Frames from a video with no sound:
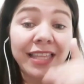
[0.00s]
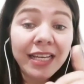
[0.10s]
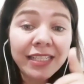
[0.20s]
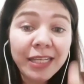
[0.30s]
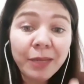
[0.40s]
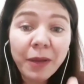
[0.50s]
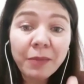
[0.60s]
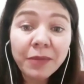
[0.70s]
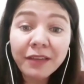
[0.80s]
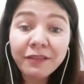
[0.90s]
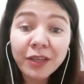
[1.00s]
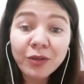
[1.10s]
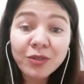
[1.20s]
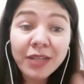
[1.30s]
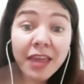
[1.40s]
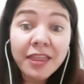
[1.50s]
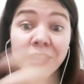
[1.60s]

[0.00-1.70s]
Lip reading: the tip I'm giving you today,